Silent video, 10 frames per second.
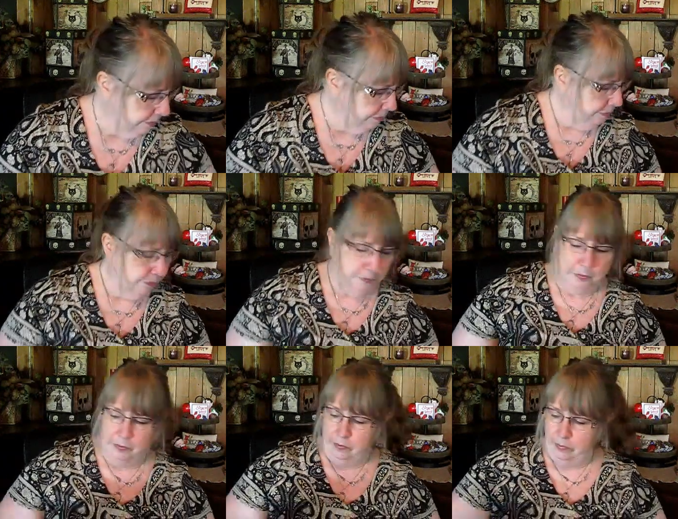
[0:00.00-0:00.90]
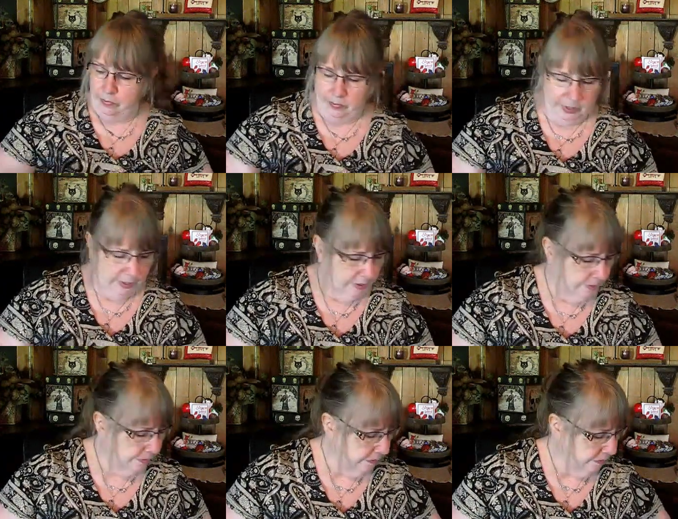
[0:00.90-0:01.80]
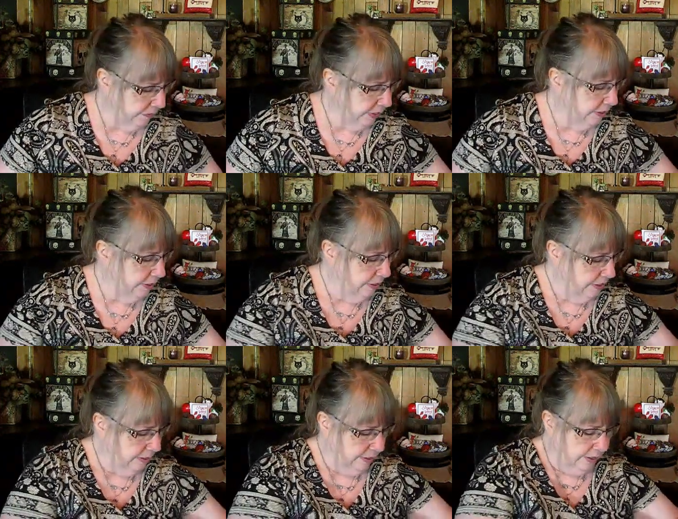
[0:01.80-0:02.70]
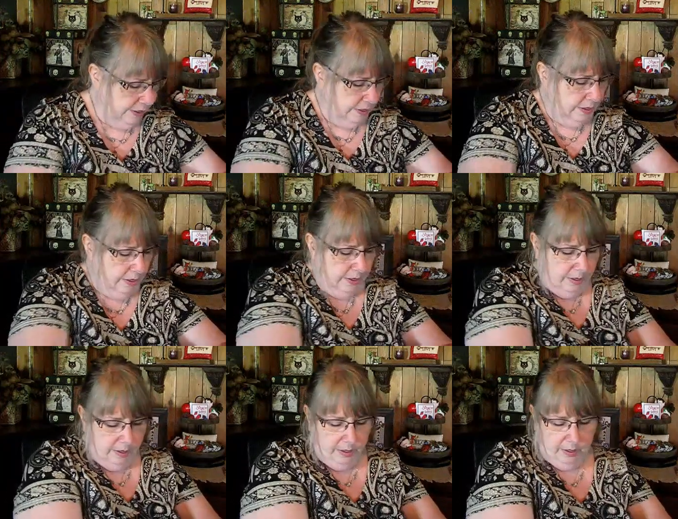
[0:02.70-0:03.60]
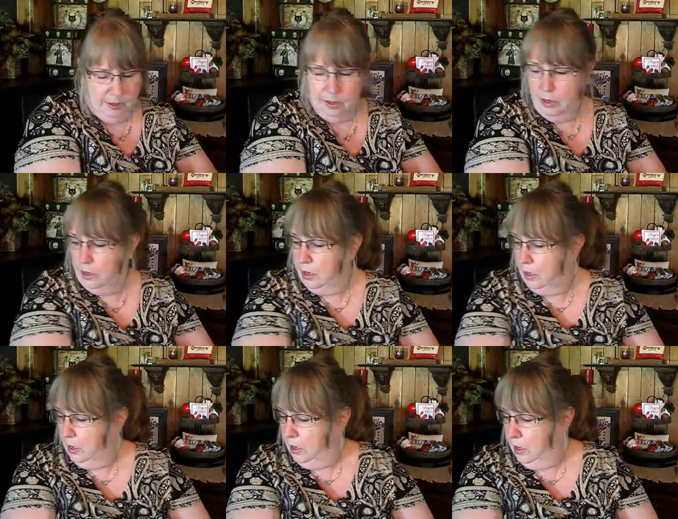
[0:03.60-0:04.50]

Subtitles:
No one is speaking in this clip.